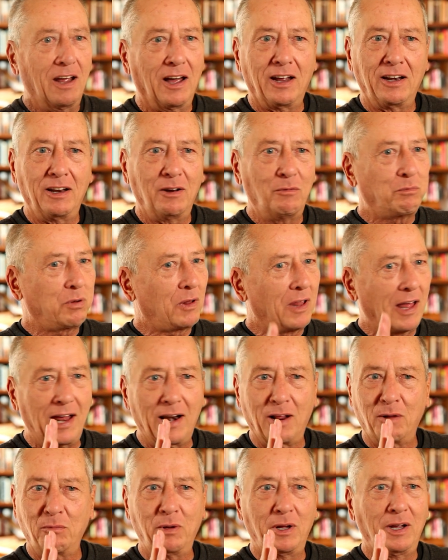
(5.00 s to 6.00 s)
I didn't plan
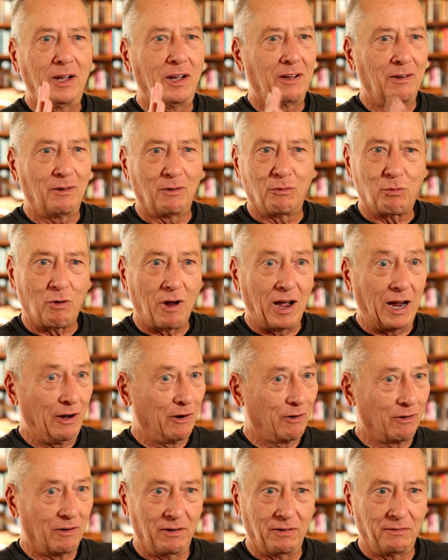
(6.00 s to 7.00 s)
on being a
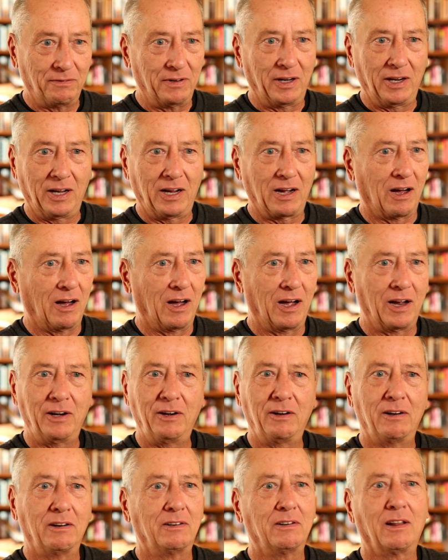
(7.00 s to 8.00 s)
writer of any
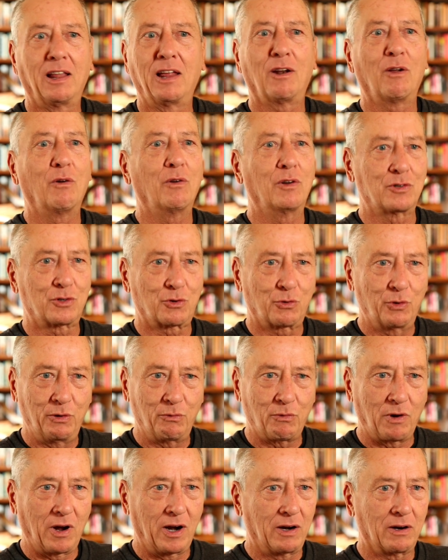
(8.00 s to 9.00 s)
kind, let alone a
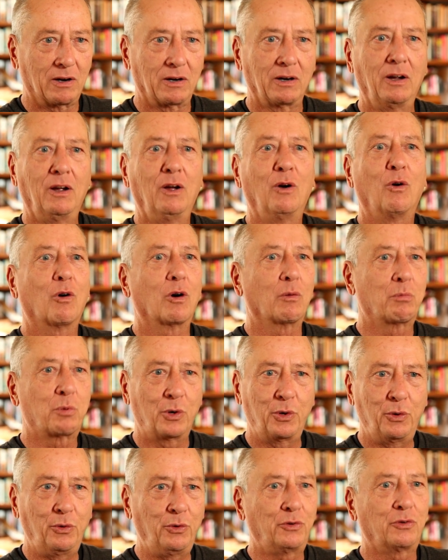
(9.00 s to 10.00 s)
screenwriter or a
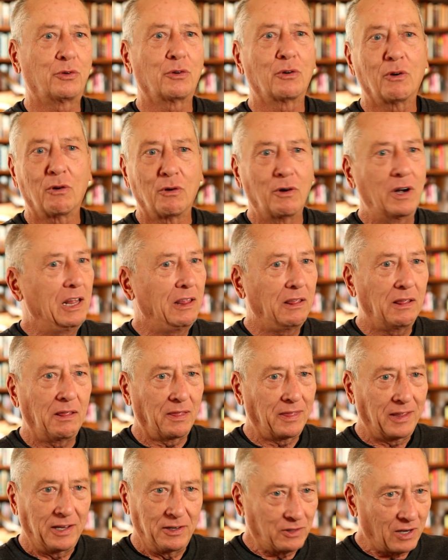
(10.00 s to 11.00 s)
producer or any of the
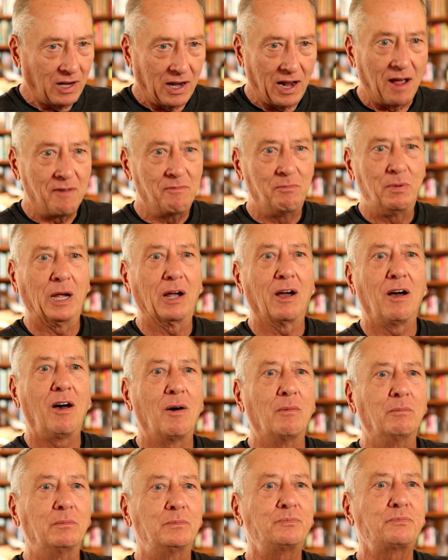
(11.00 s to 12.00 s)
things that I've
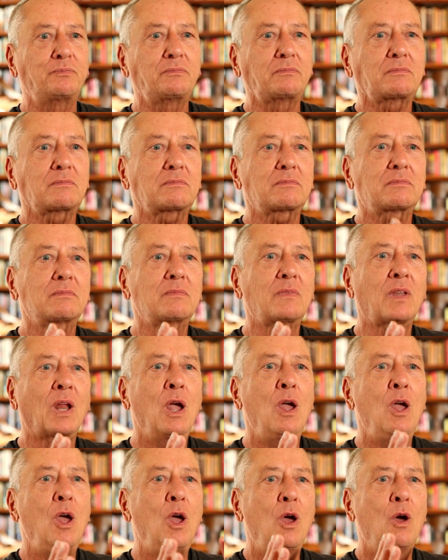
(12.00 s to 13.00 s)
become.
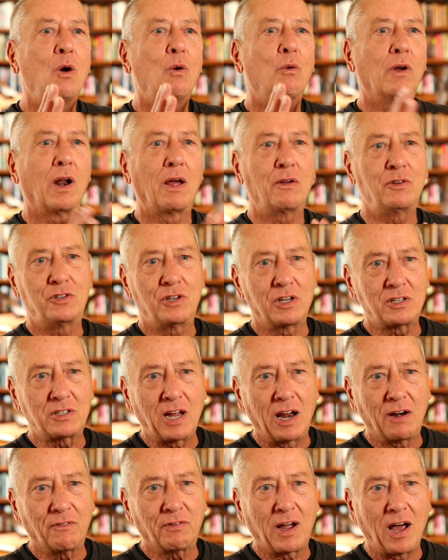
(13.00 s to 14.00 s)
When I was just
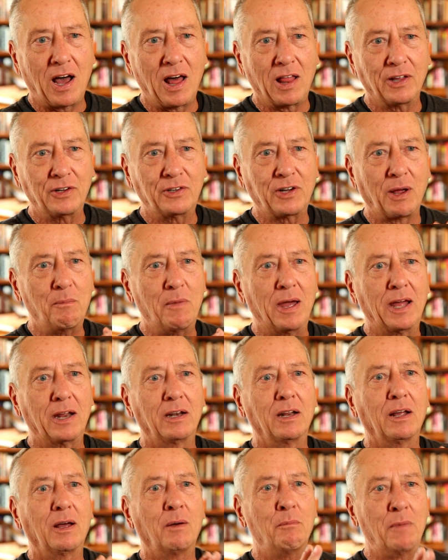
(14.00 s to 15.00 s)
out of college, I
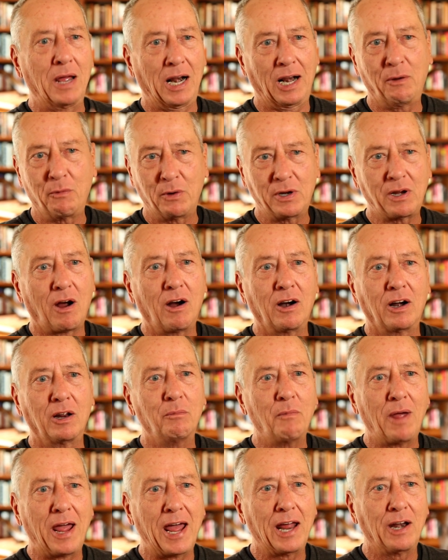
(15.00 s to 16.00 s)
met a mentally retarded
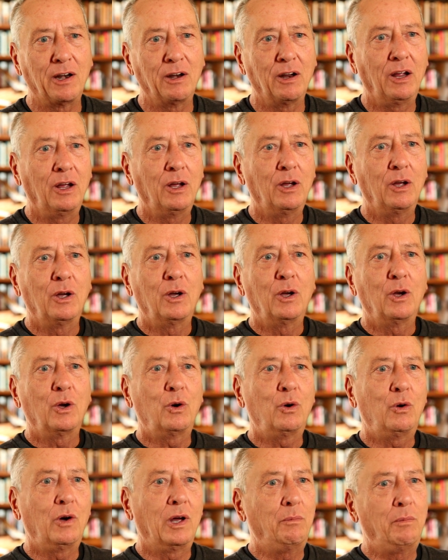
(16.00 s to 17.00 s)
man
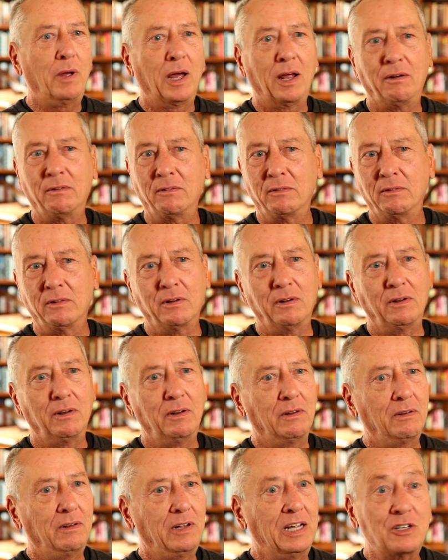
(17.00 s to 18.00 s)
who had been
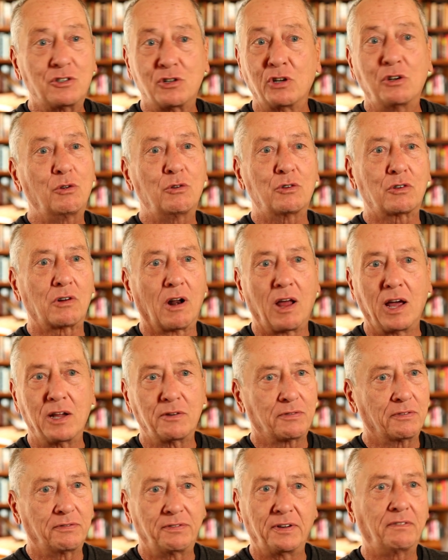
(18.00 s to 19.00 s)
institutionalized
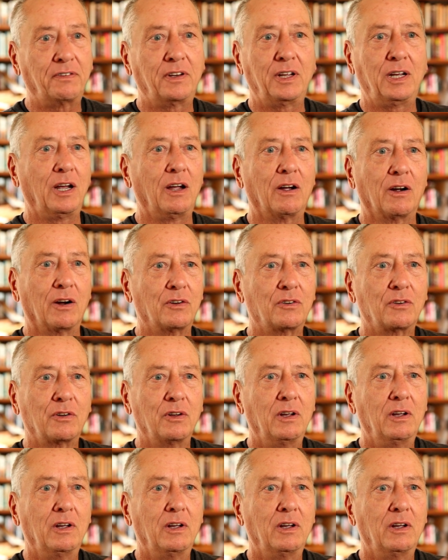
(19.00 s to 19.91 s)
for 50 years.